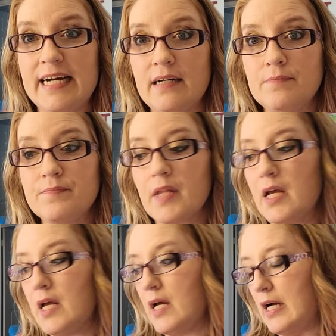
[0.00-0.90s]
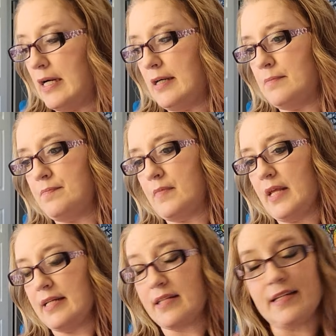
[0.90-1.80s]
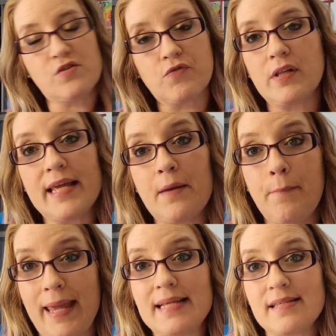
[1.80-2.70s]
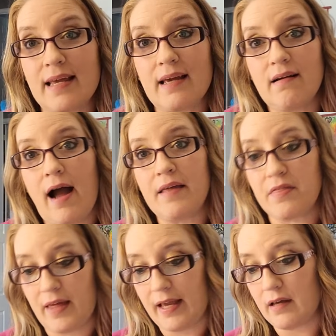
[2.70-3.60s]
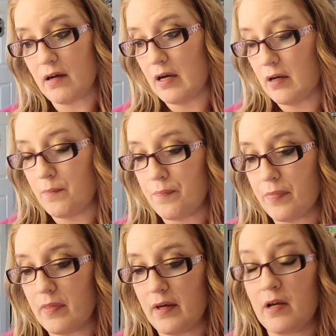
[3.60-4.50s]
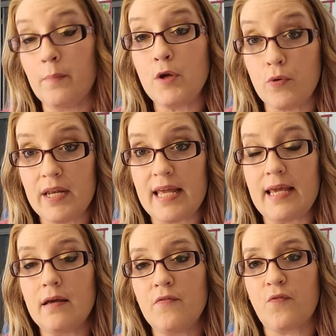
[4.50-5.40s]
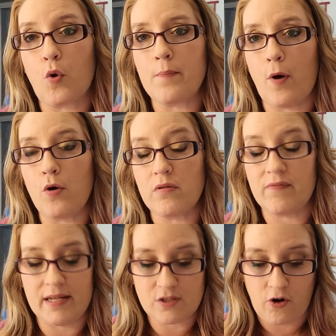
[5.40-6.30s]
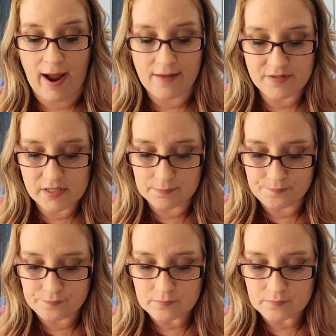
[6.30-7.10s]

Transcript: Yeah. Um, it's it's really amazing, I think, um, the community for both of these crafts.